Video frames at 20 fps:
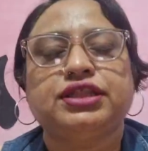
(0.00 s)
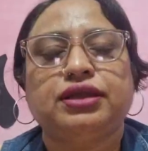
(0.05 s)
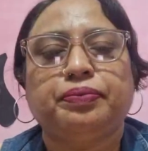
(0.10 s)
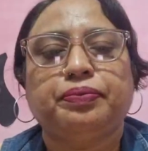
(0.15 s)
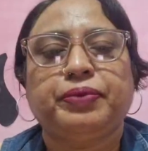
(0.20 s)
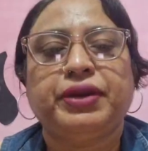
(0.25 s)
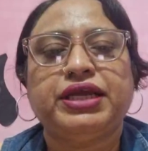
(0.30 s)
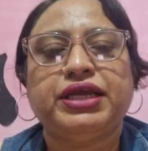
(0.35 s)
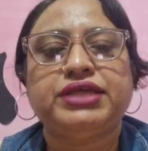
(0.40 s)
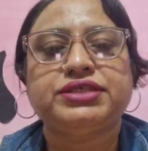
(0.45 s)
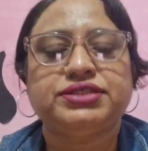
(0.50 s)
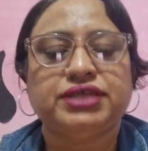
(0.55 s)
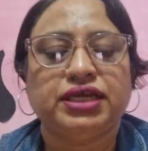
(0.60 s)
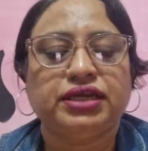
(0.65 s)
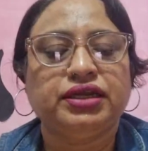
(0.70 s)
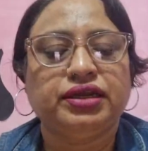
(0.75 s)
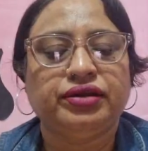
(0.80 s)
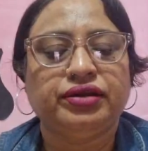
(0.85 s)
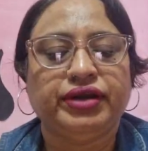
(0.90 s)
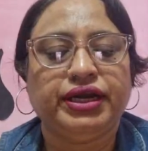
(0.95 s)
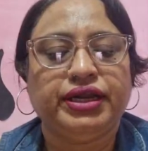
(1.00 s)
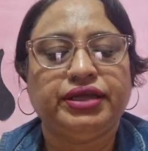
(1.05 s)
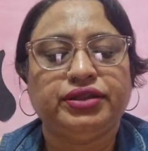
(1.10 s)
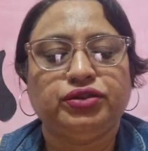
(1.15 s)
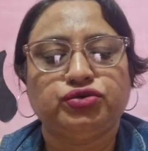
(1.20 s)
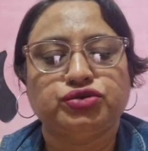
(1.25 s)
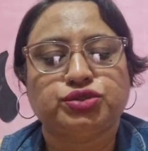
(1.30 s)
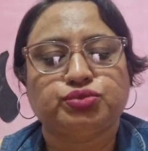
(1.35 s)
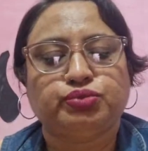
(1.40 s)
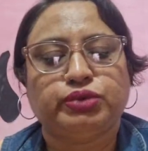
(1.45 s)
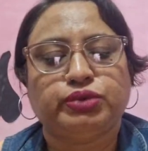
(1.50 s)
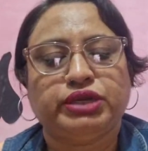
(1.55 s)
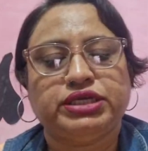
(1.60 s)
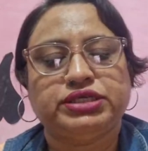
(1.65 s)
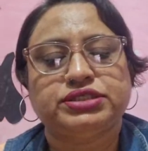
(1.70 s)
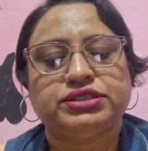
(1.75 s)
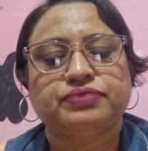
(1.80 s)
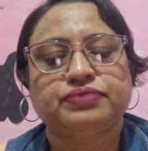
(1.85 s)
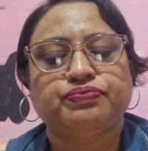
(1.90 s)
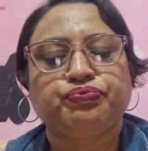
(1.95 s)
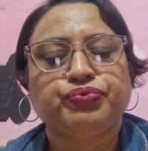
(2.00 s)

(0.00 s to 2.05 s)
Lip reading: the plays than in reading those plays.